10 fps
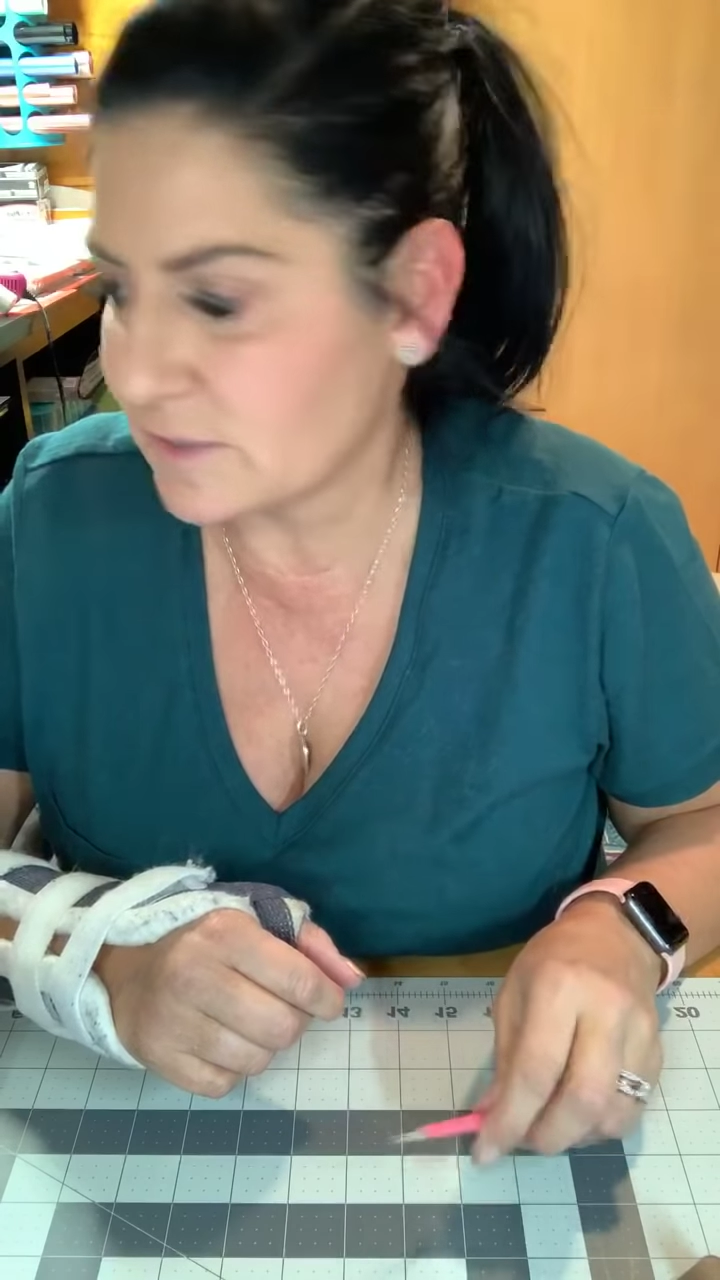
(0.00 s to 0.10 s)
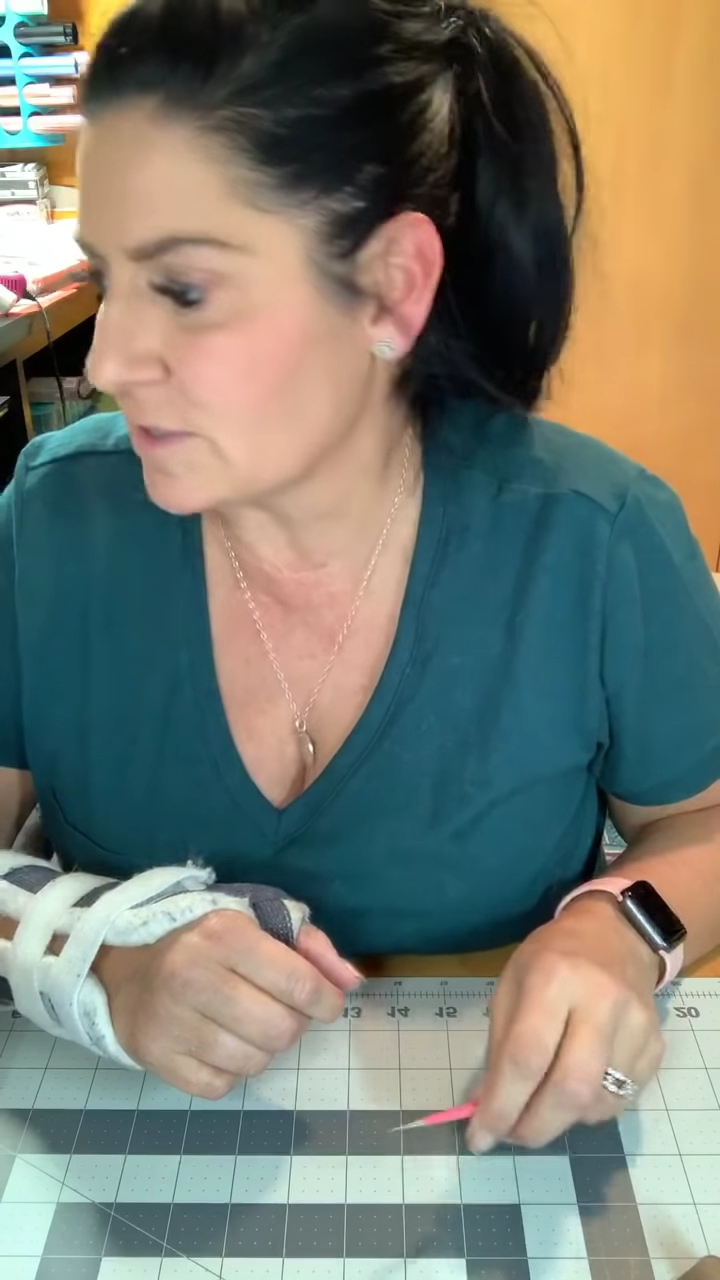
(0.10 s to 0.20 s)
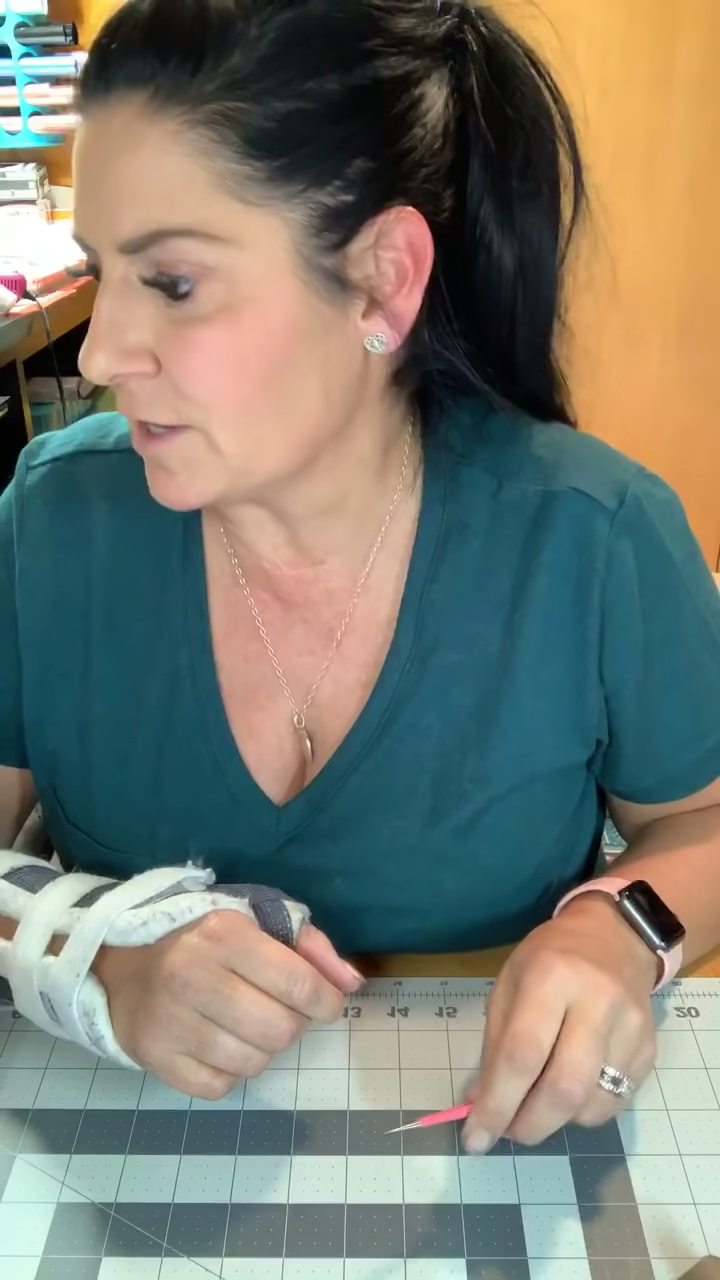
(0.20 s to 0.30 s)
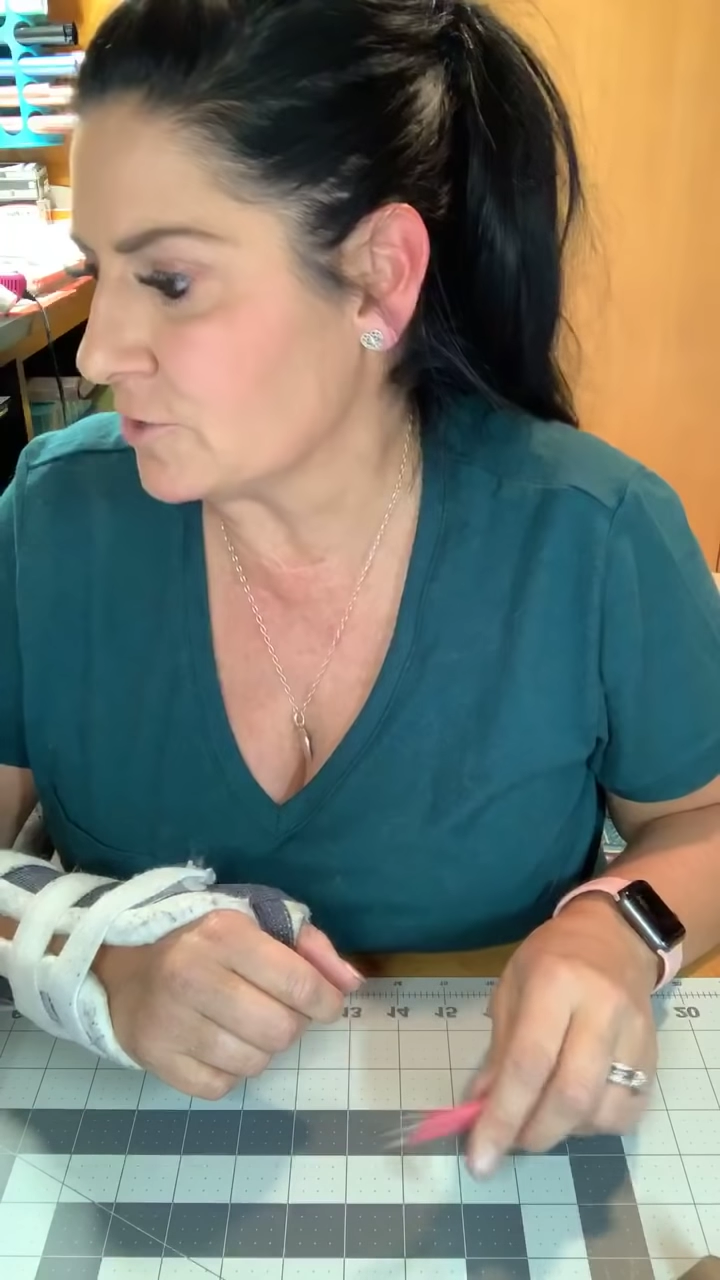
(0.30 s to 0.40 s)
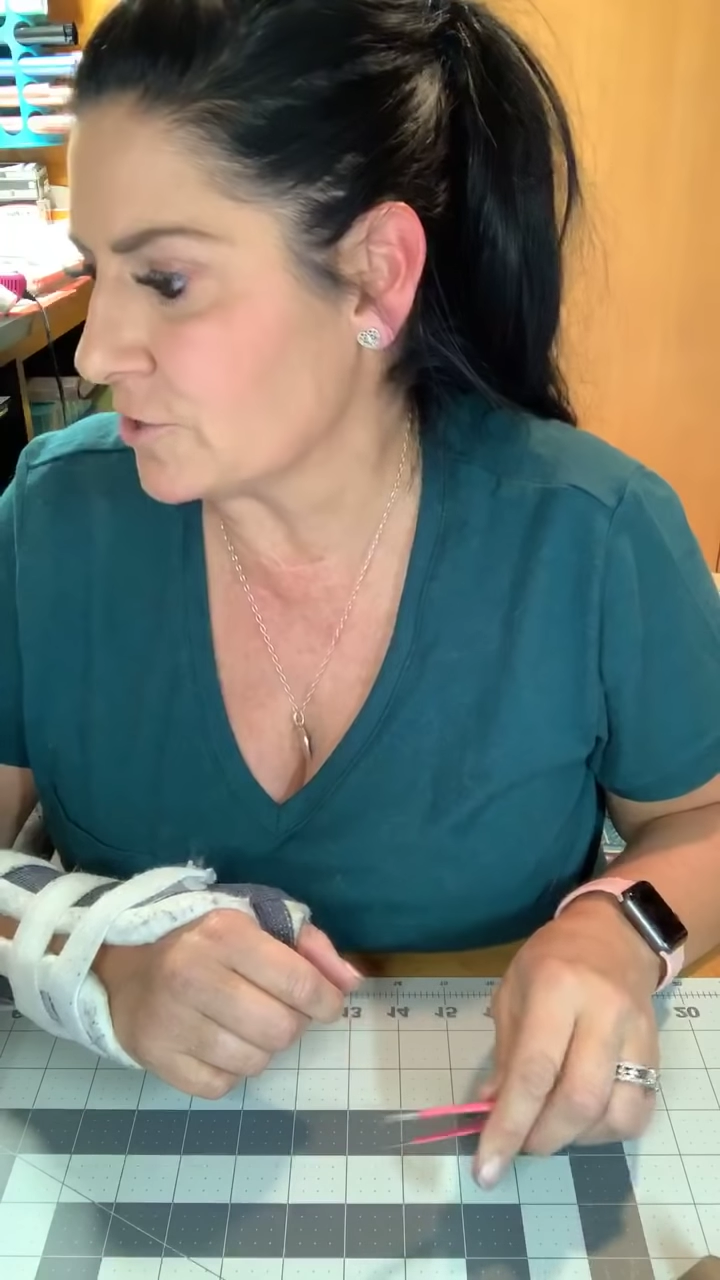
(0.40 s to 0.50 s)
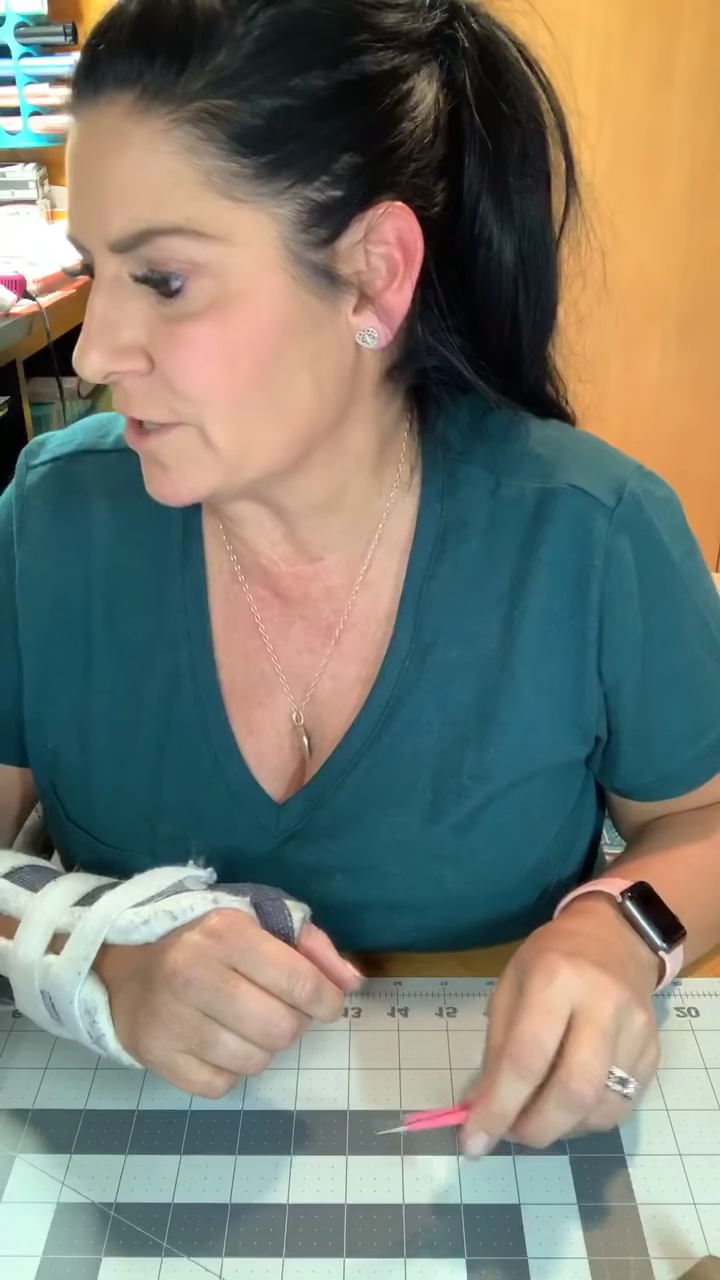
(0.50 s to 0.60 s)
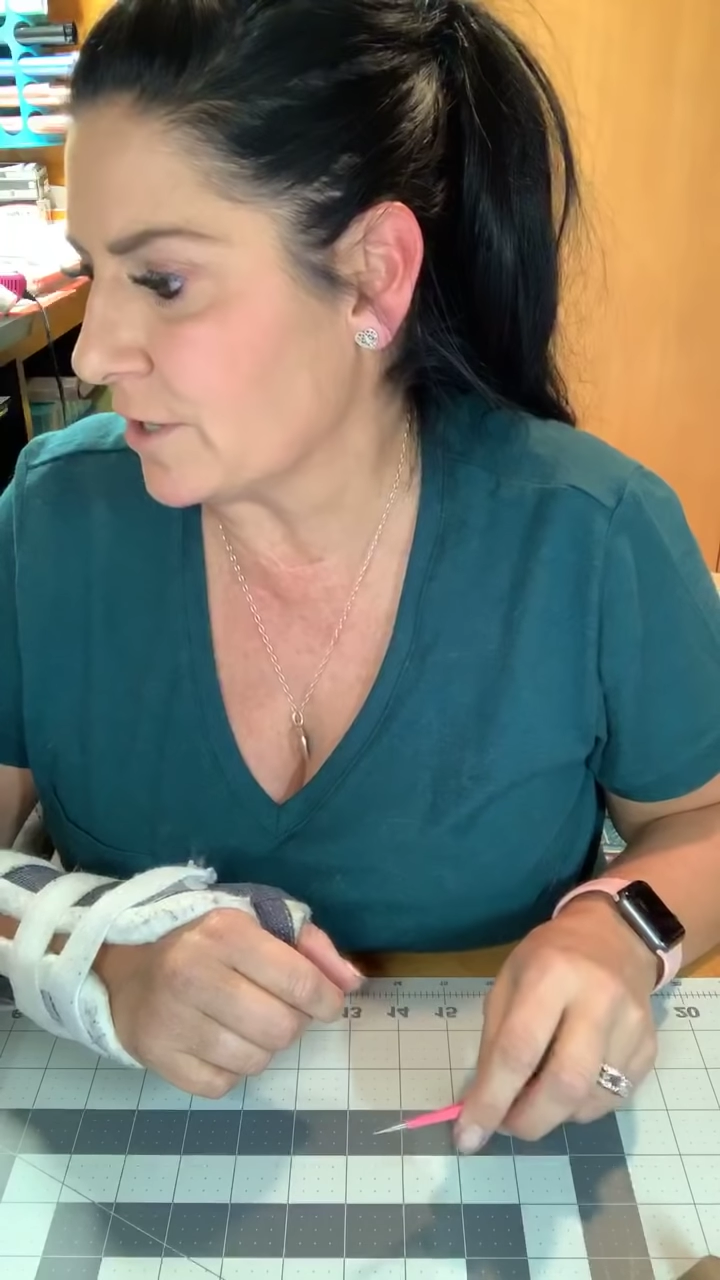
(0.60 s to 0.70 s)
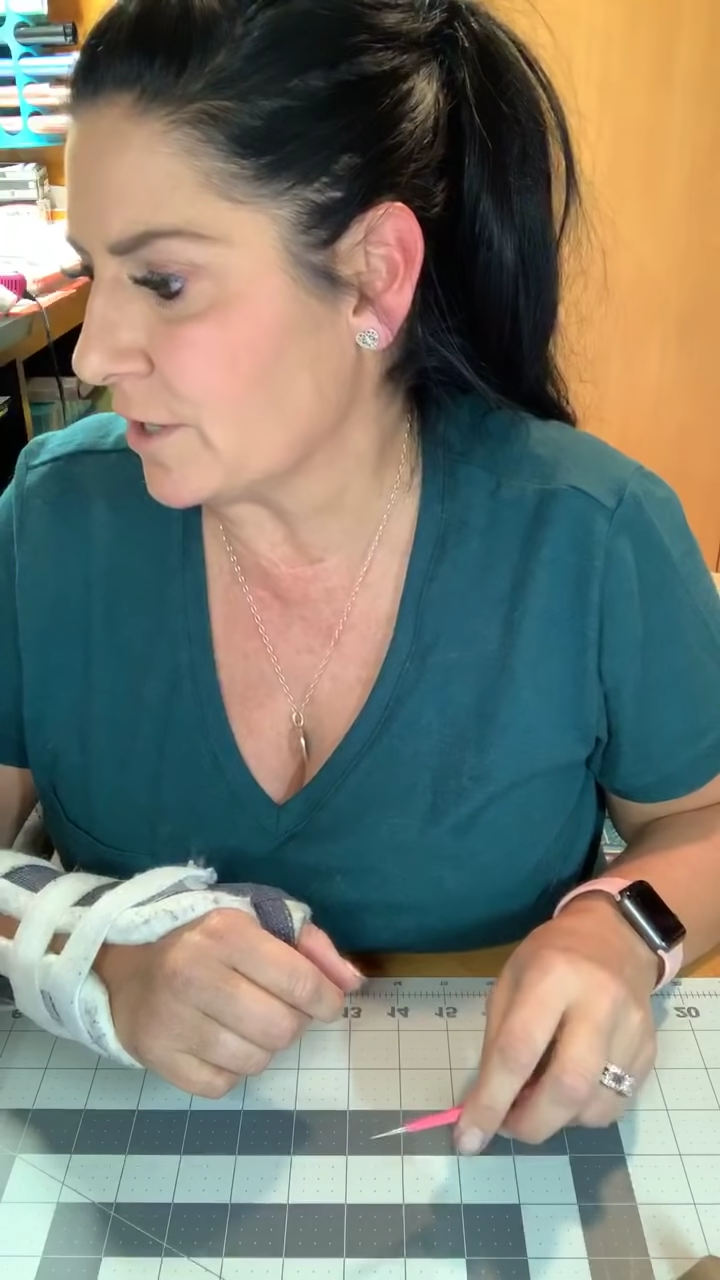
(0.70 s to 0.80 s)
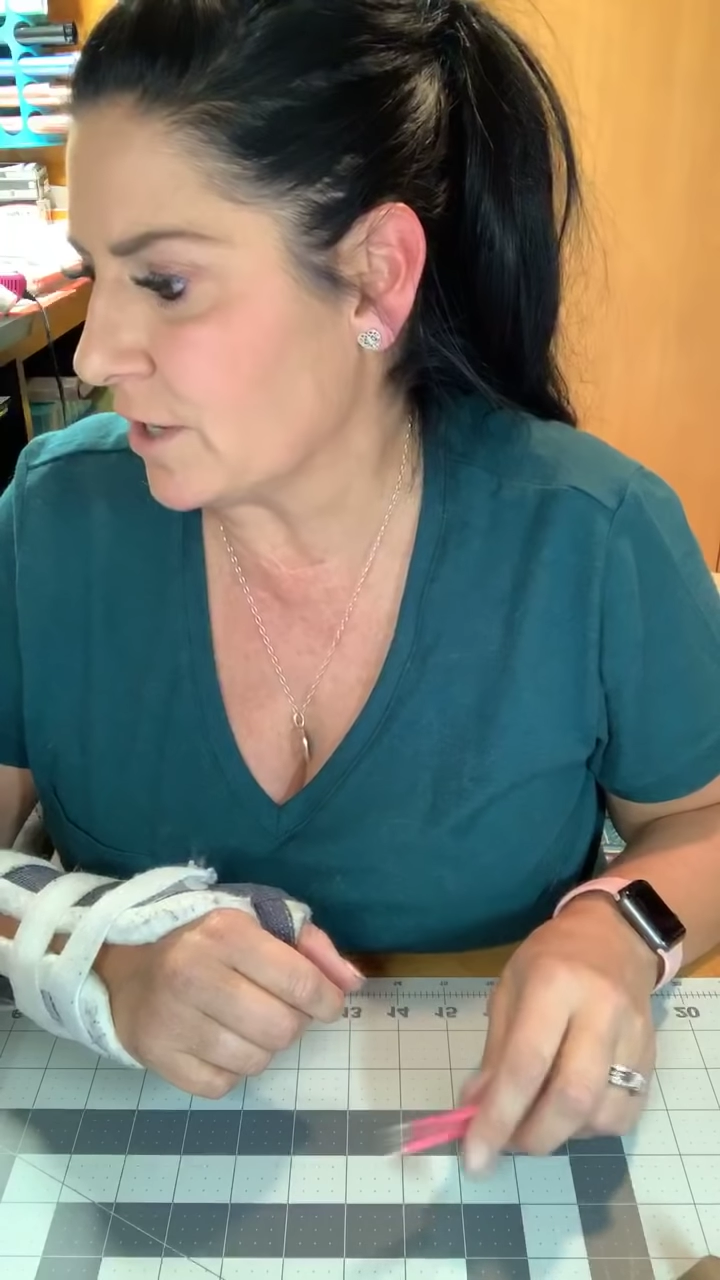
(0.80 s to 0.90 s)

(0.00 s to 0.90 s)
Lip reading: Sandra,